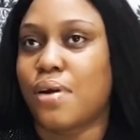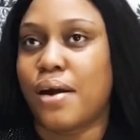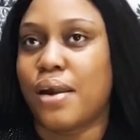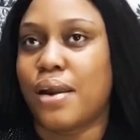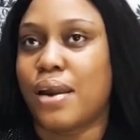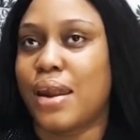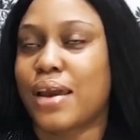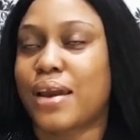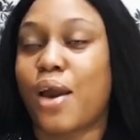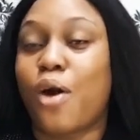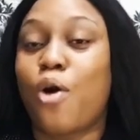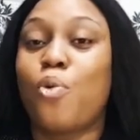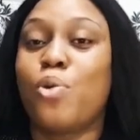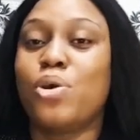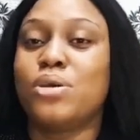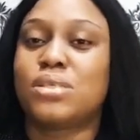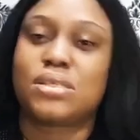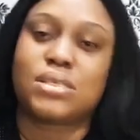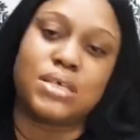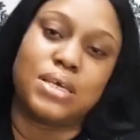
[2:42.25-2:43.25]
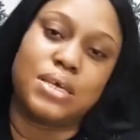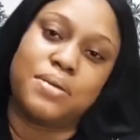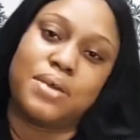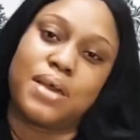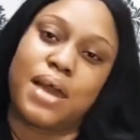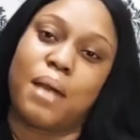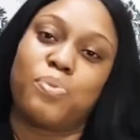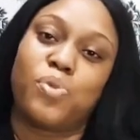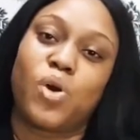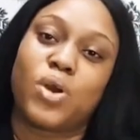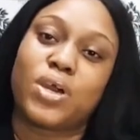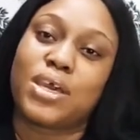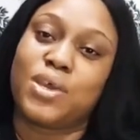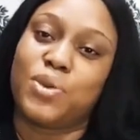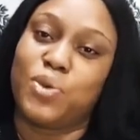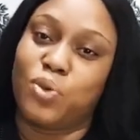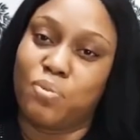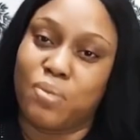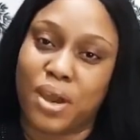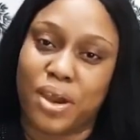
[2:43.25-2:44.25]
like I always say, I'm not keen
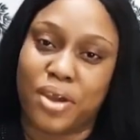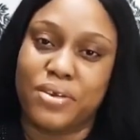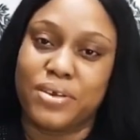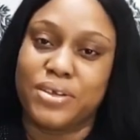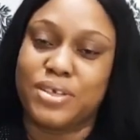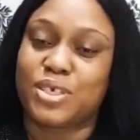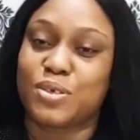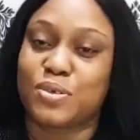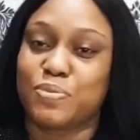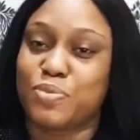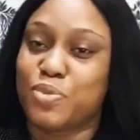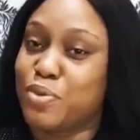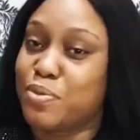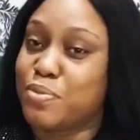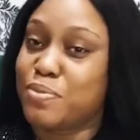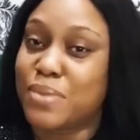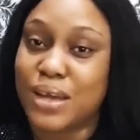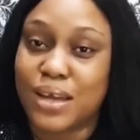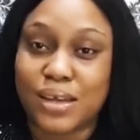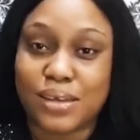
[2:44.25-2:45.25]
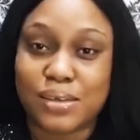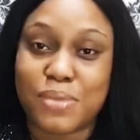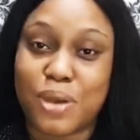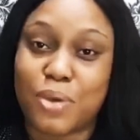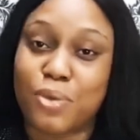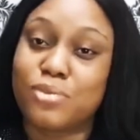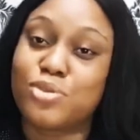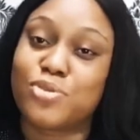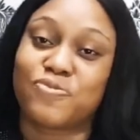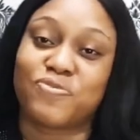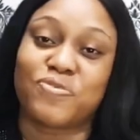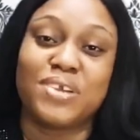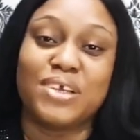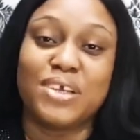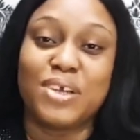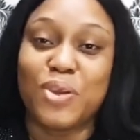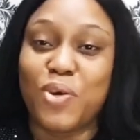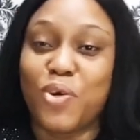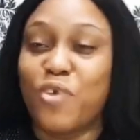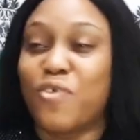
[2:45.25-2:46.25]
on marriage, but man, I want to fall
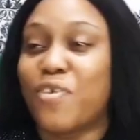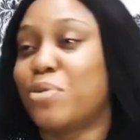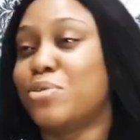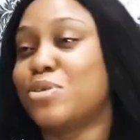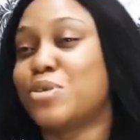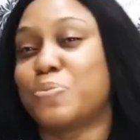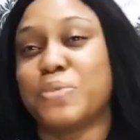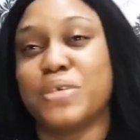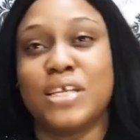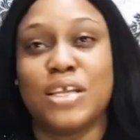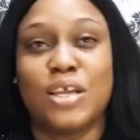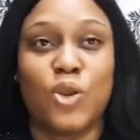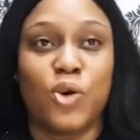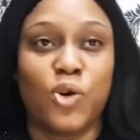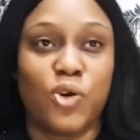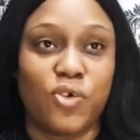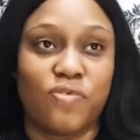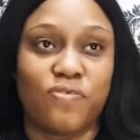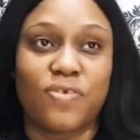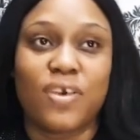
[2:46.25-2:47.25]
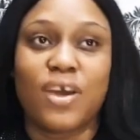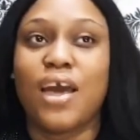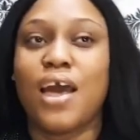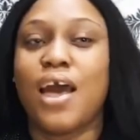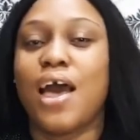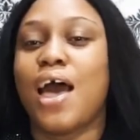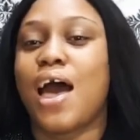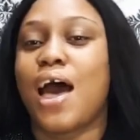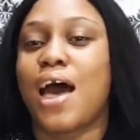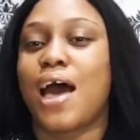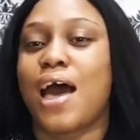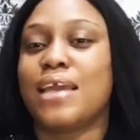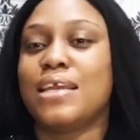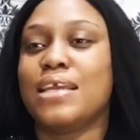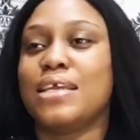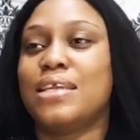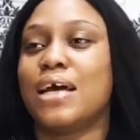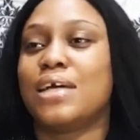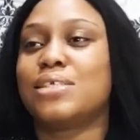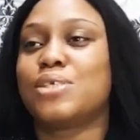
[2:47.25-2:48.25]
in love. I want to be in love. I need
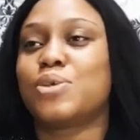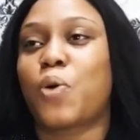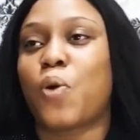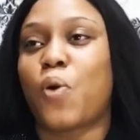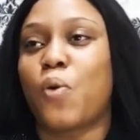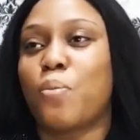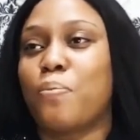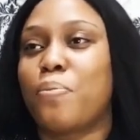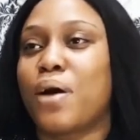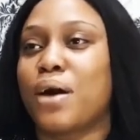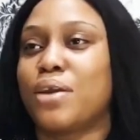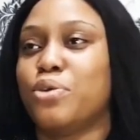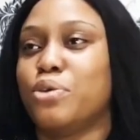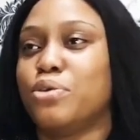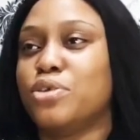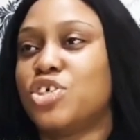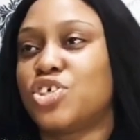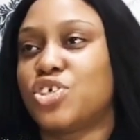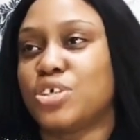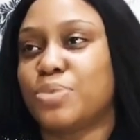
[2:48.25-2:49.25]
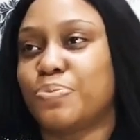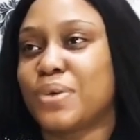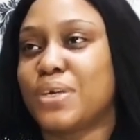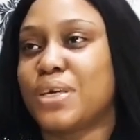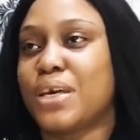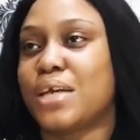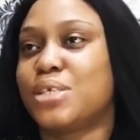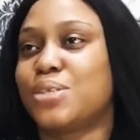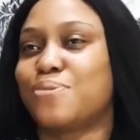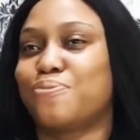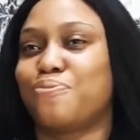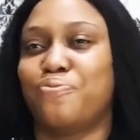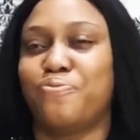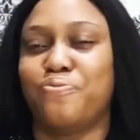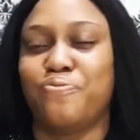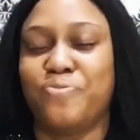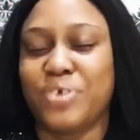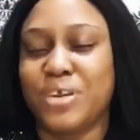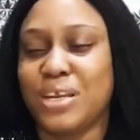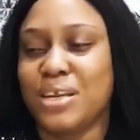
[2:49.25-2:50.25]
that companionship. It gets
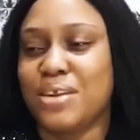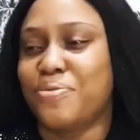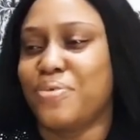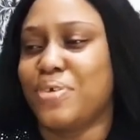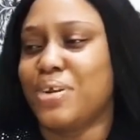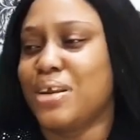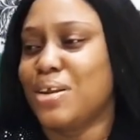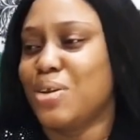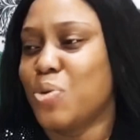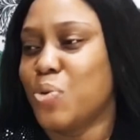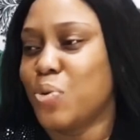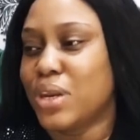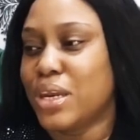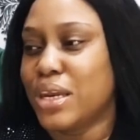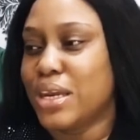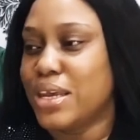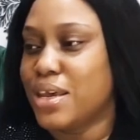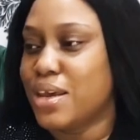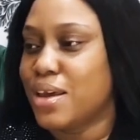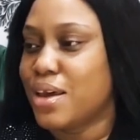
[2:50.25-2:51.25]
really, really lonely.